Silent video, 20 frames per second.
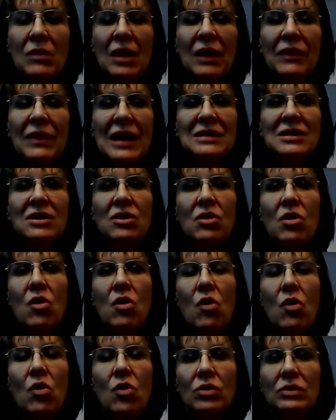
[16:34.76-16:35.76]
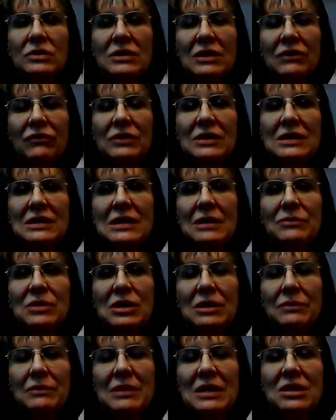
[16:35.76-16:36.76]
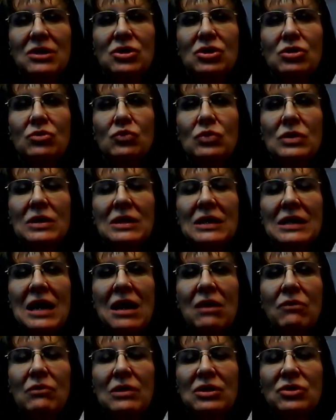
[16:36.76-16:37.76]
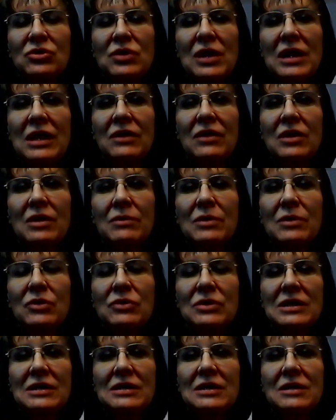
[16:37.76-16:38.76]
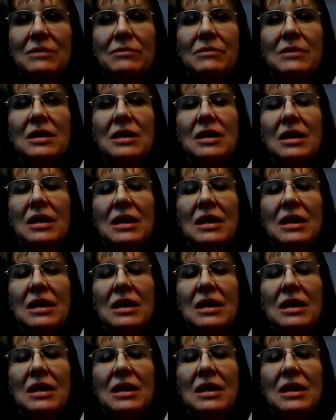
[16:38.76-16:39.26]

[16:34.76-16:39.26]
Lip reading: that's a whole different subject, because you're really not retraining the immune system.